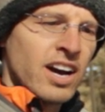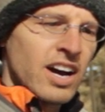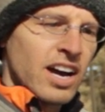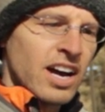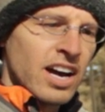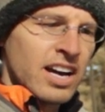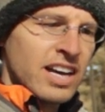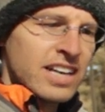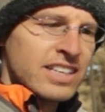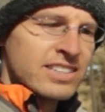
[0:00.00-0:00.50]

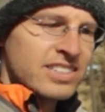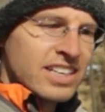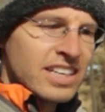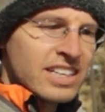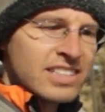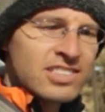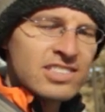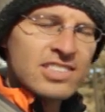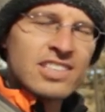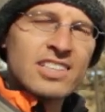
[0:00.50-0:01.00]
It's
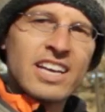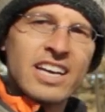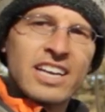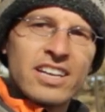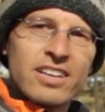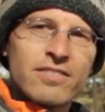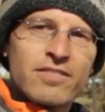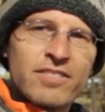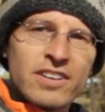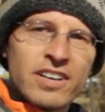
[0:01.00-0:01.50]

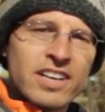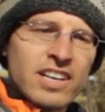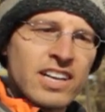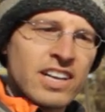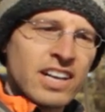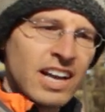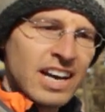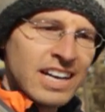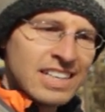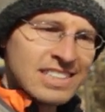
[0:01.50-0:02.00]
insulated very
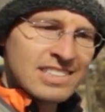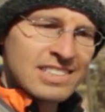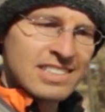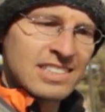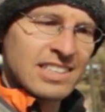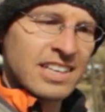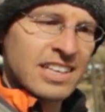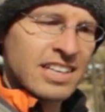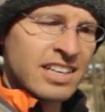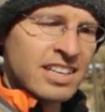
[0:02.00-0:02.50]

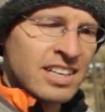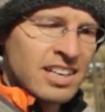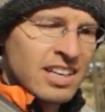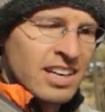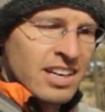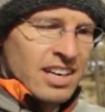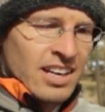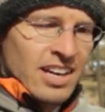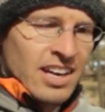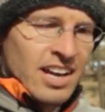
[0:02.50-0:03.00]
nicely,
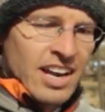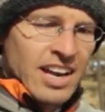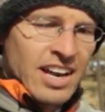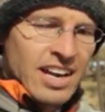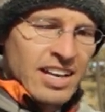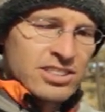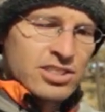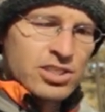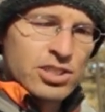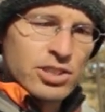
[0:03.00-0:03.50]

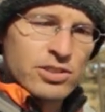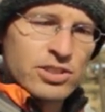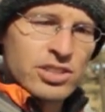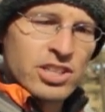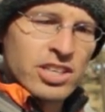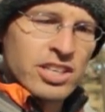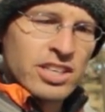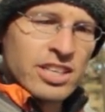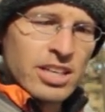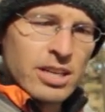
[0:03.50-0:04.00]
and so it's
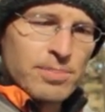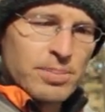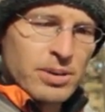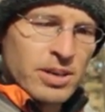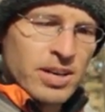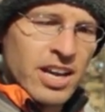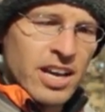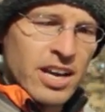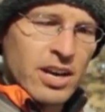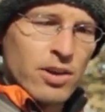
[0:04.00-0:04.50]
going to keep
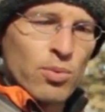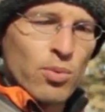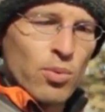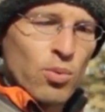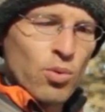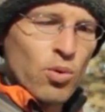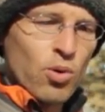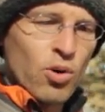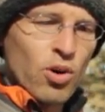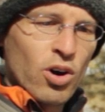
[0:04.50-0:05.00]
your
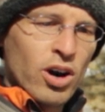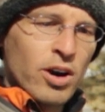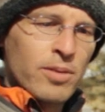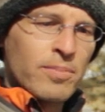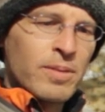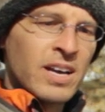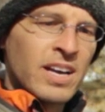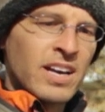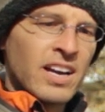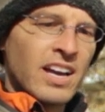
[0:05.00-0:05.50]
hand
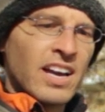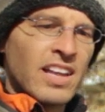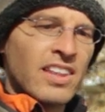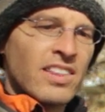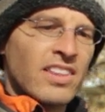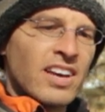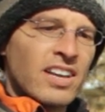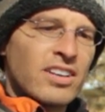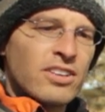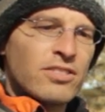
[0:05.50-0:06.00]
warm.
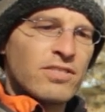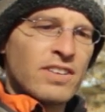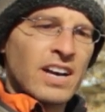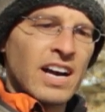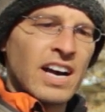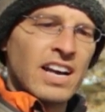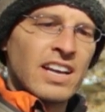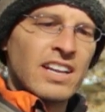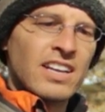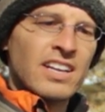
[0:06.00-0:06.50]
And then you've
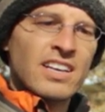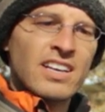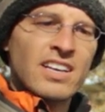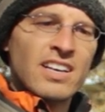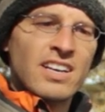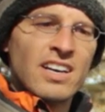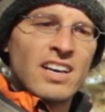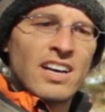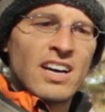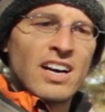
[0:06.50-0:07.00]
got
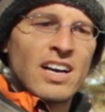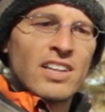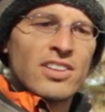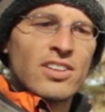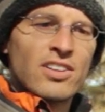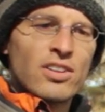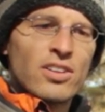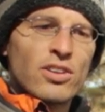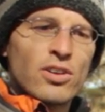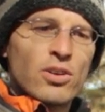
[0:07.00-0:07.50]

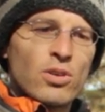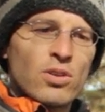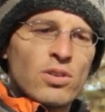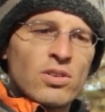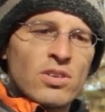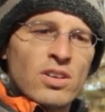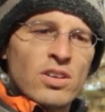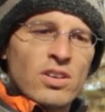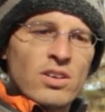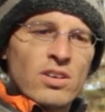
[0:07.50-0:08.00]
the little
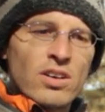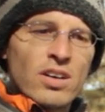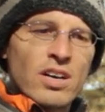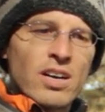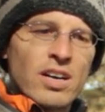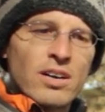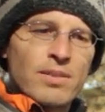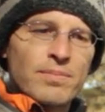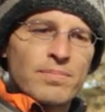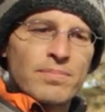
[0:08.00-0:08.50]

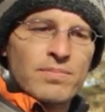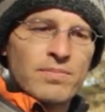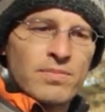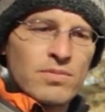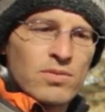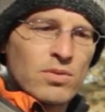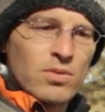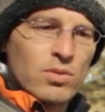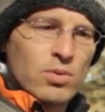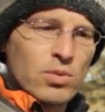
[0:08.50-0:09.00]

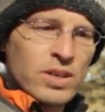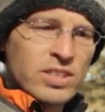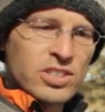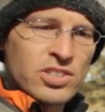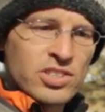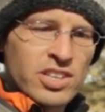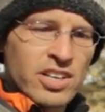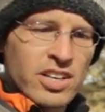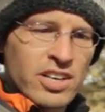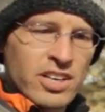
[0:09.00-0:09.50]

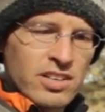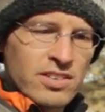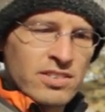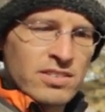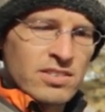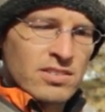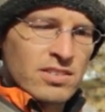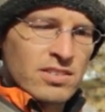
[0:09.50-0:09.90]
wrist here,